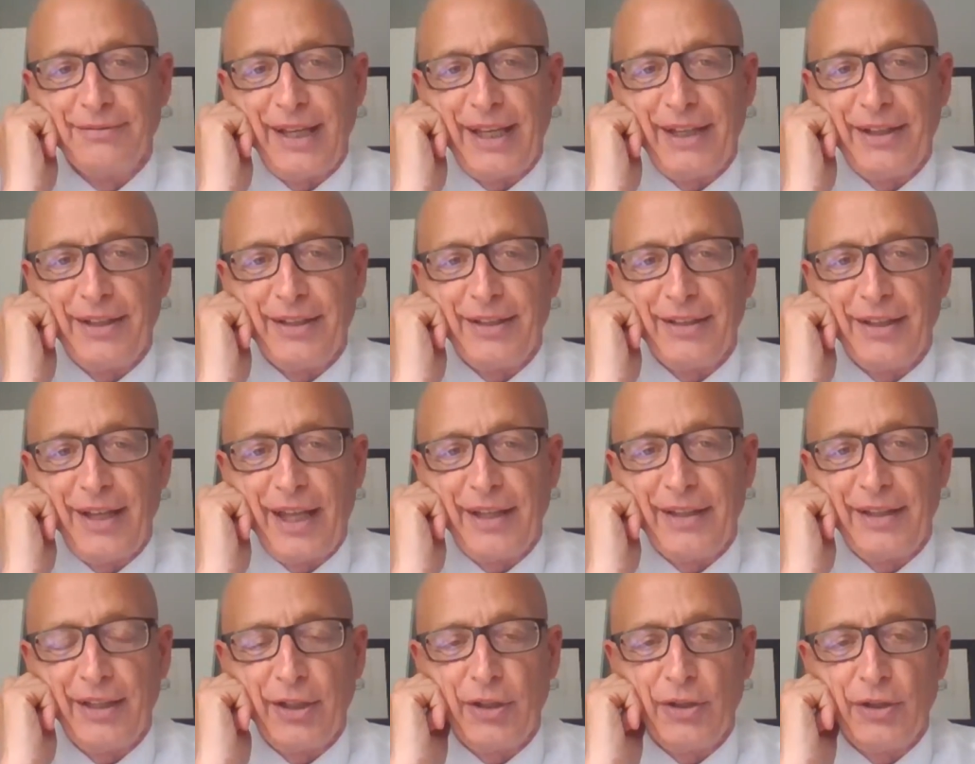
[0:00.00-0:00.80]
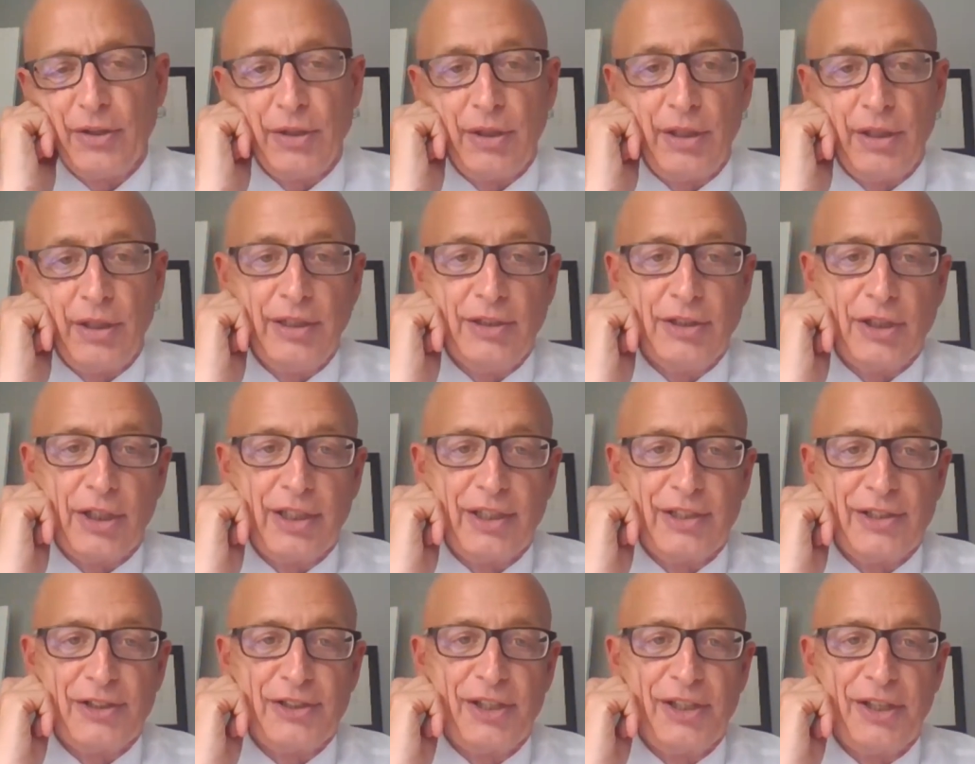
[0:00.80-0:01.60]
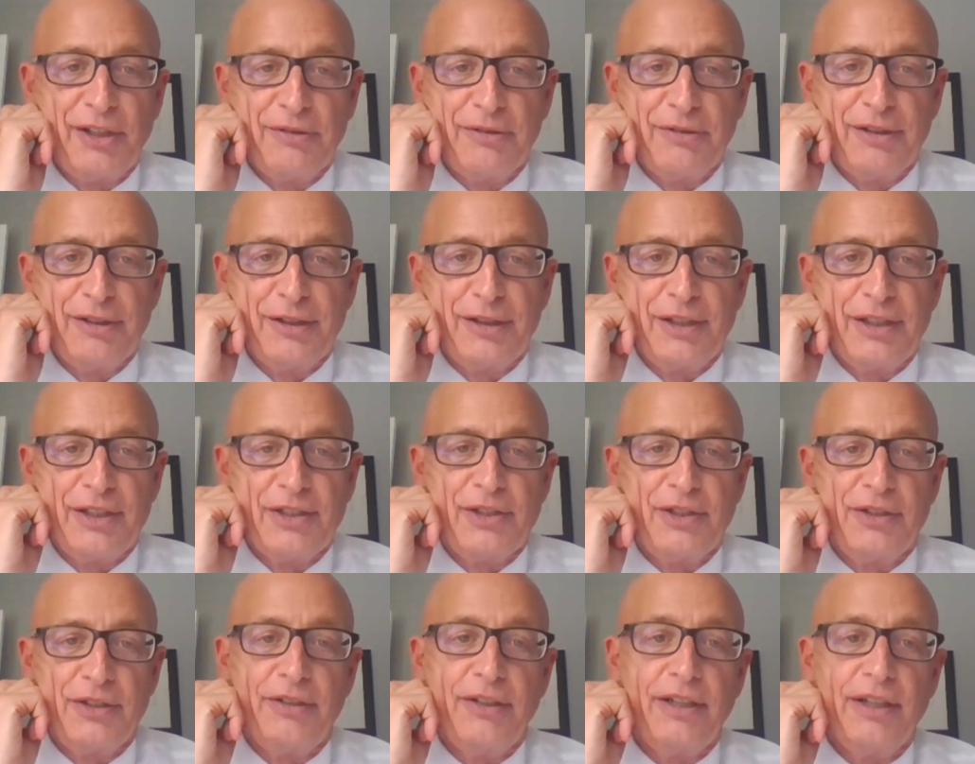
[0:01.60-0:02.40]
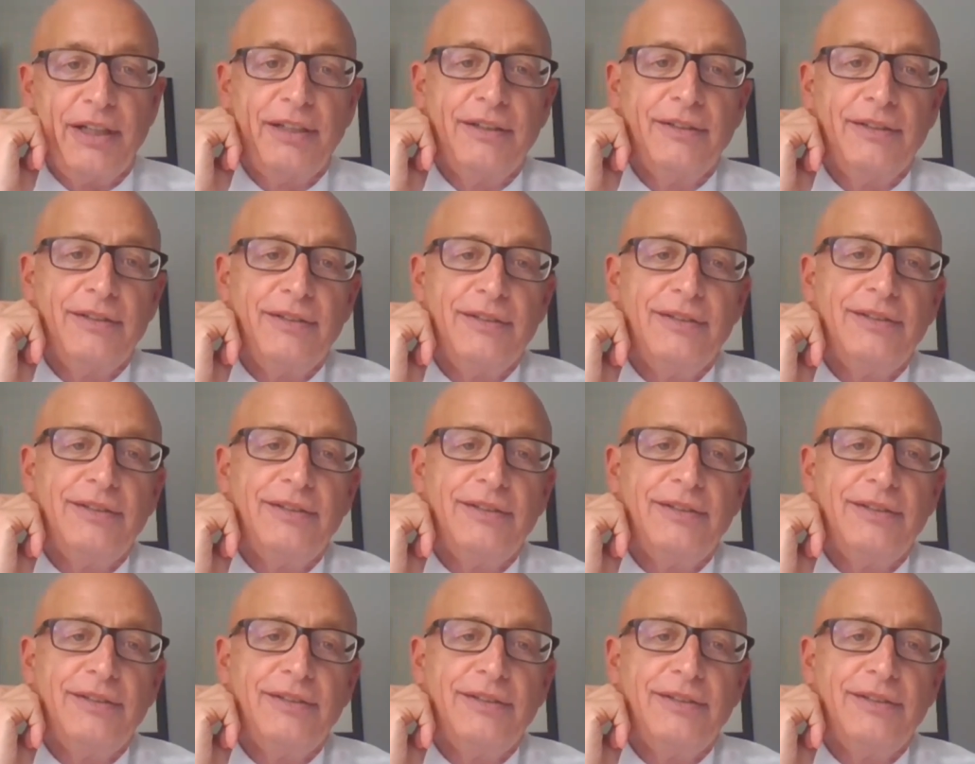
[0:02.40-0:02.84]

I think you need to consult with an attorney.